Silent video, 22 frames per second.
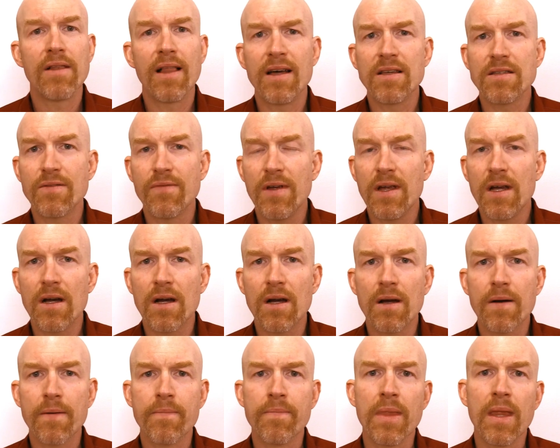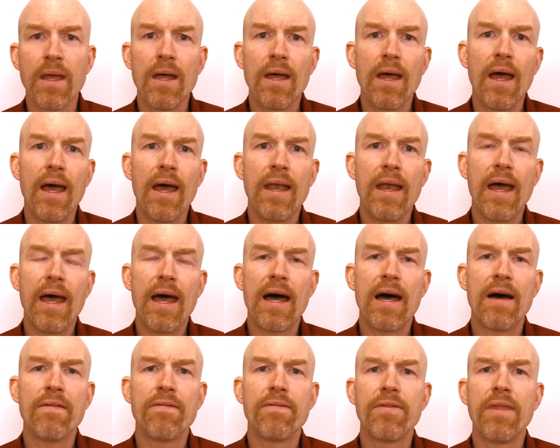less fear and
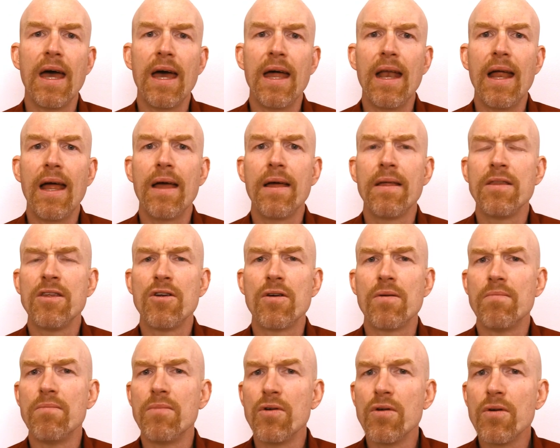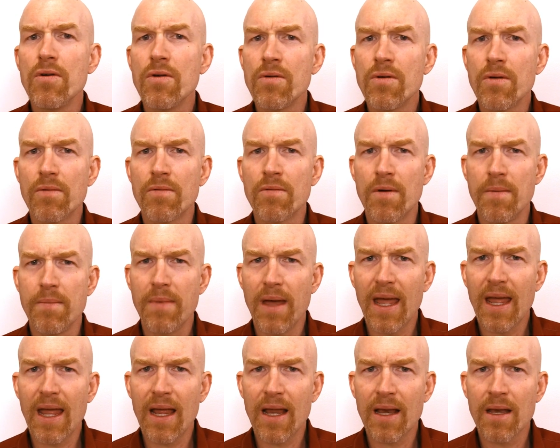have that your mood
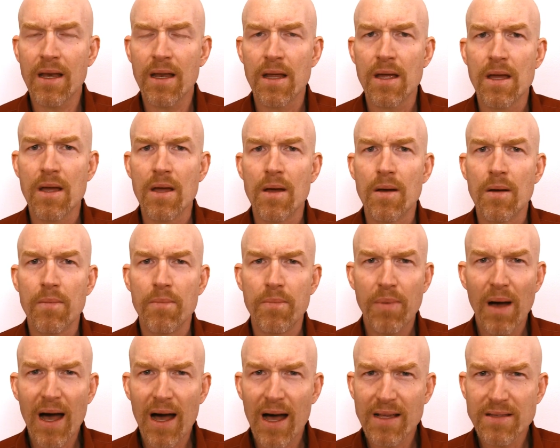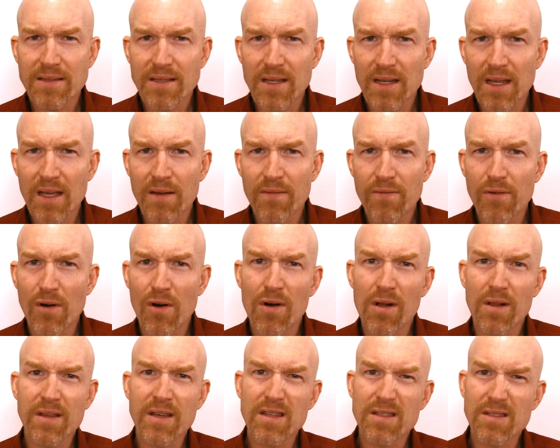remain positive or
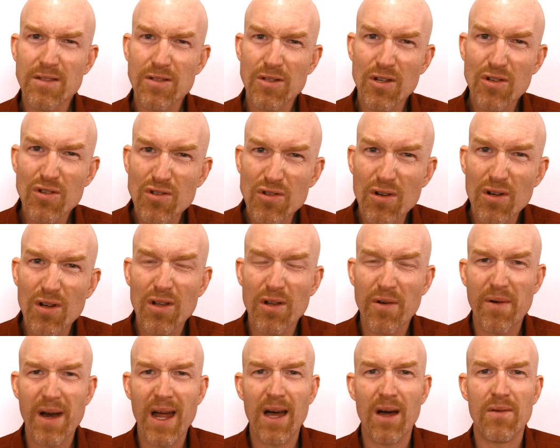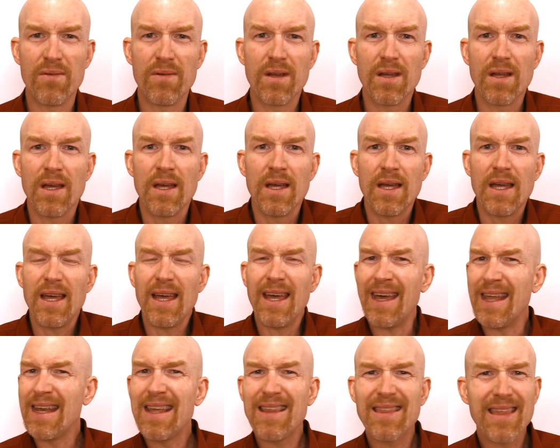at least neutral around
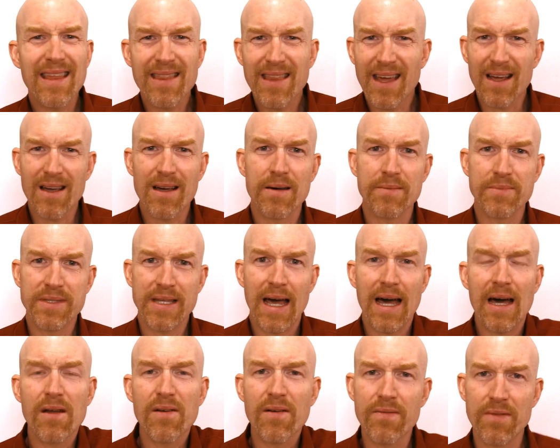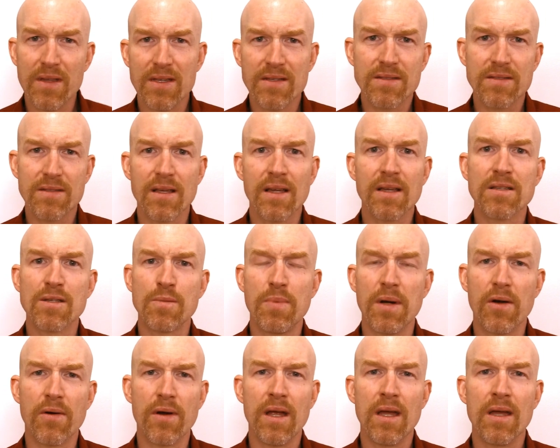anything that comes out of this
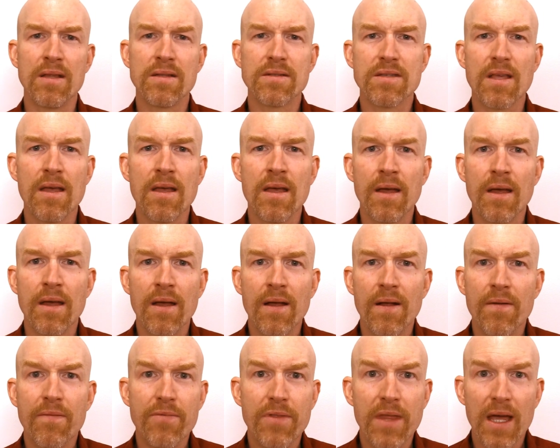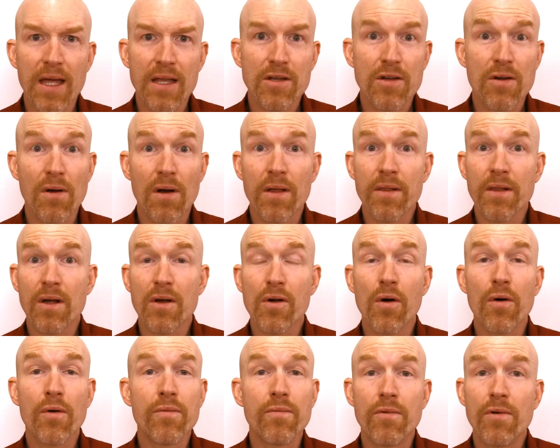experience, then you're on the
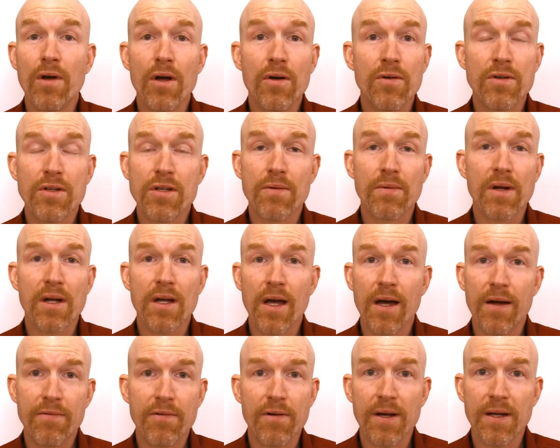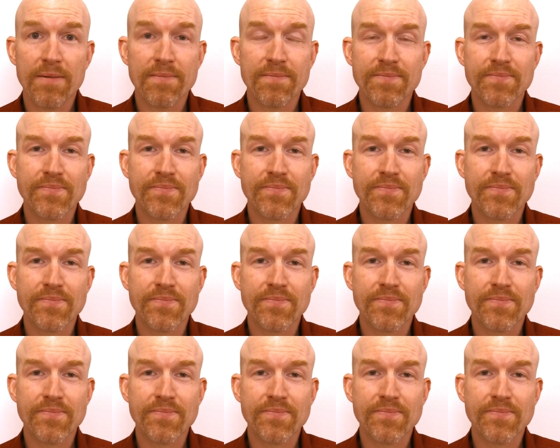golden road to recovery.